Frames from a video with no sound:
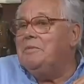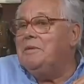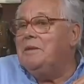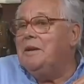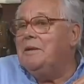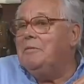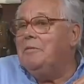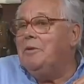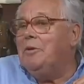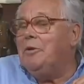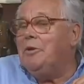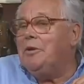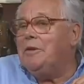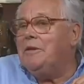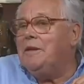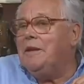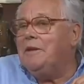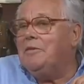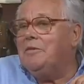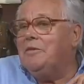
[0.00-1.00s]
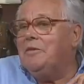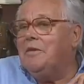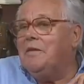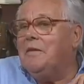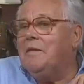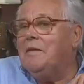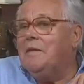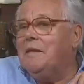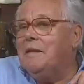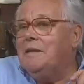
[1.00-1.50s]
That we heard
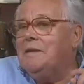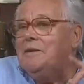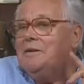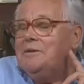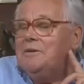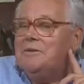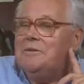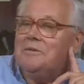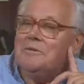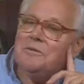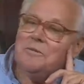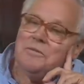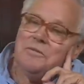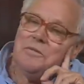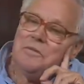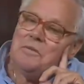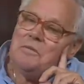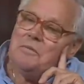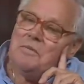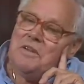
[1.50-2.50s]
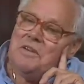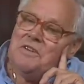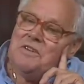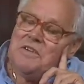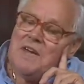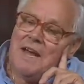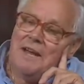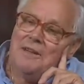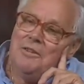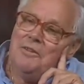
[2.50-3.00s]
that they
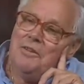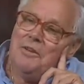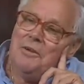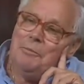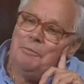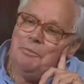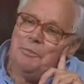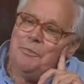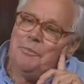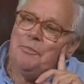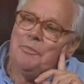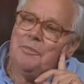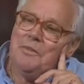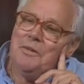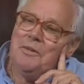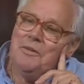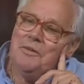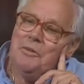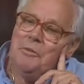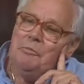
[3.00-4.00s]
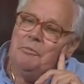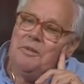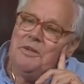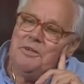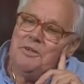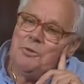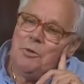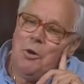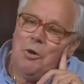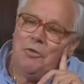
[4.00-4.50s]
signed the
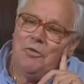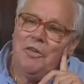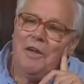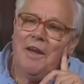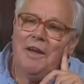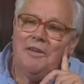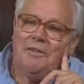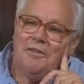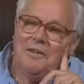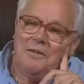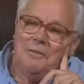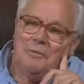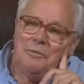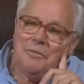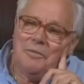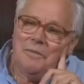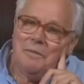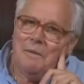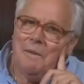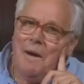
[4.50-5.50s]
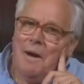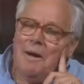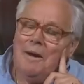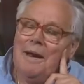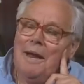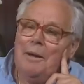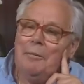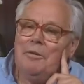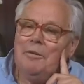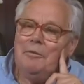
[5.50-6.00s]
peace contract in
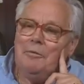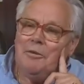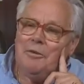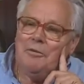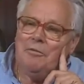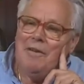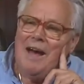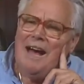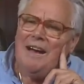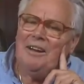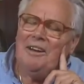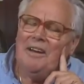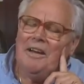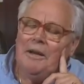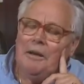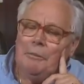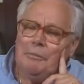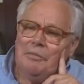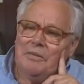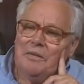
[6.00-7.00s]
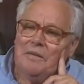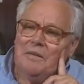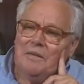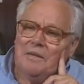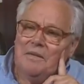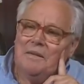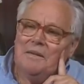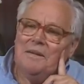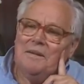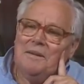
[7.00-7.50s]
Arnhem, it was Wageningen.
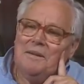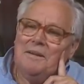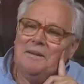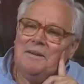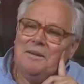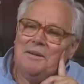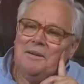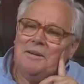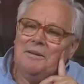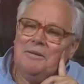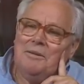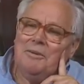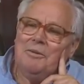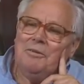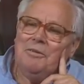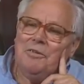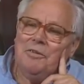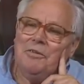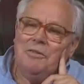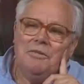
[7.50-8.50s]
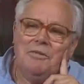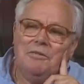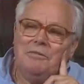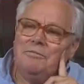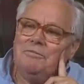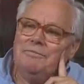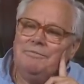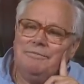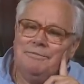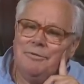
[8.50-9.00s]
It was
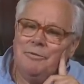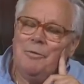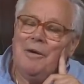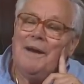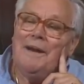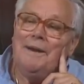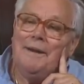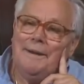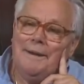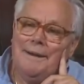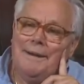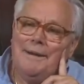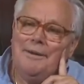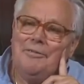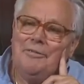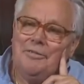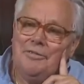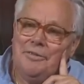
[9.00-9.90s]
quite a relief.